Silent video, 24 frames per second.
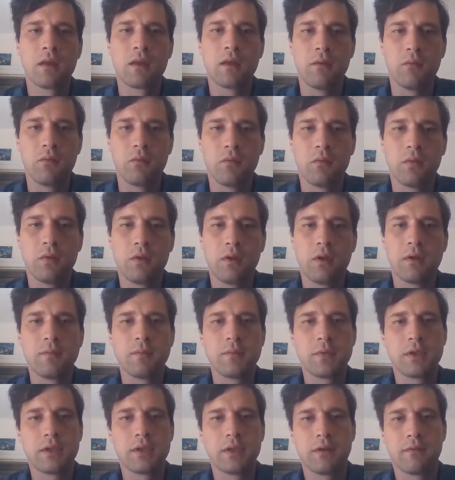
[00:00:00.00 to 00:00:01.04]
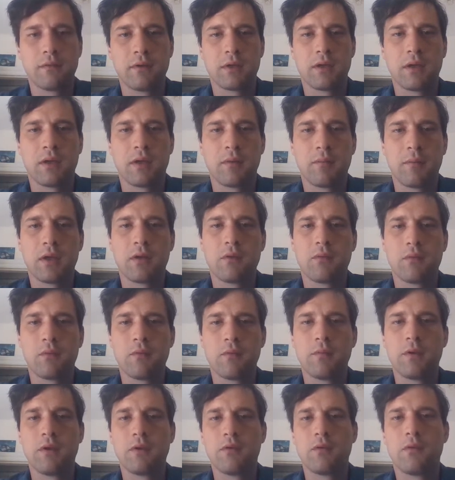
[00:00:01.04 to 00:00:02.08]
In Wilhelmshaven, I met a
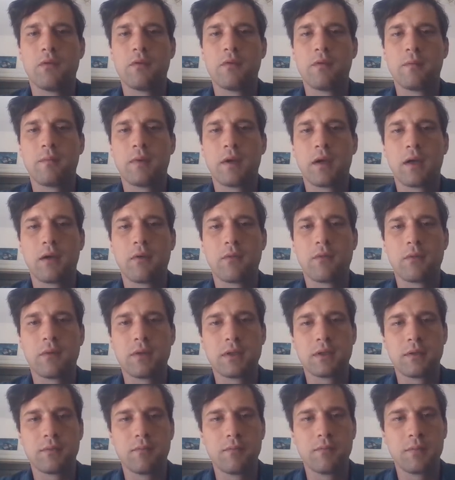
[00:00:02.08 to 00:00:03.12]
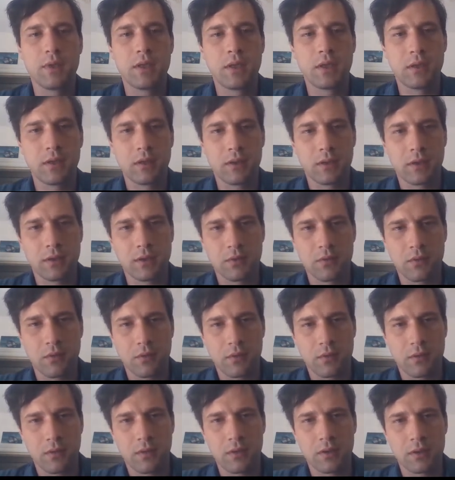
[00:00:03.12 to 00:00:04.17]
woman to whom I was immediately
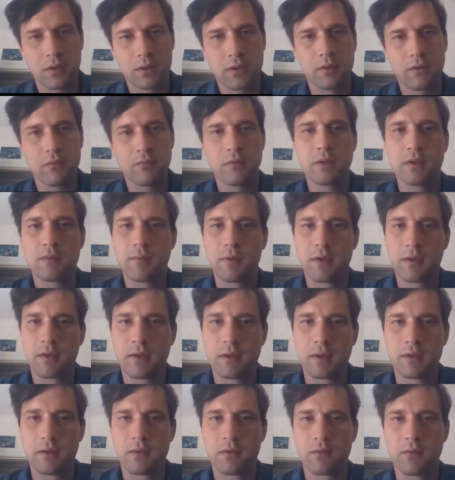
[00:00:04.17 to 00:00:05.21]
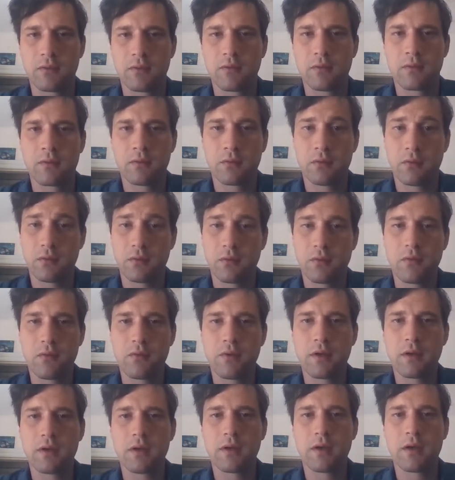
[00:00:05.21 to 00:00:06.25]
drawn. She was married, though, a
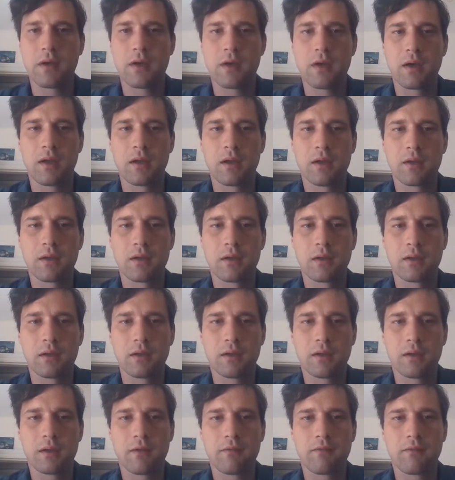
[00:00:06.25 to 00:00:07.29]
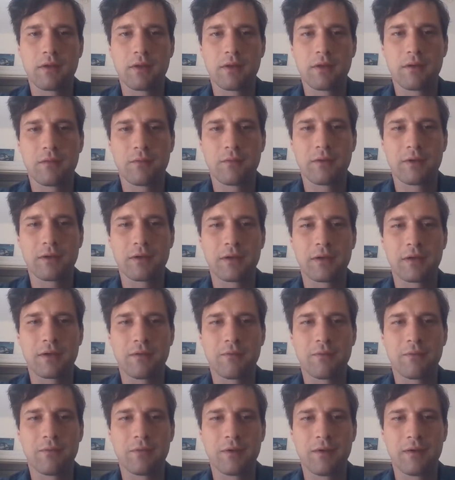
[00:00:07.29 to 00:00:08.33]
Gordian knot, yet everything worked
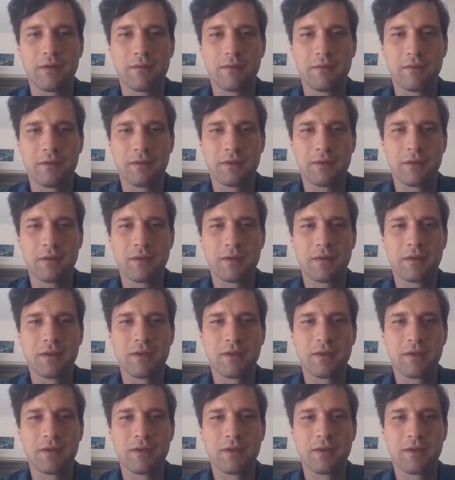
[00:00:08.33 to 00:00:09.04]
out wonderfully.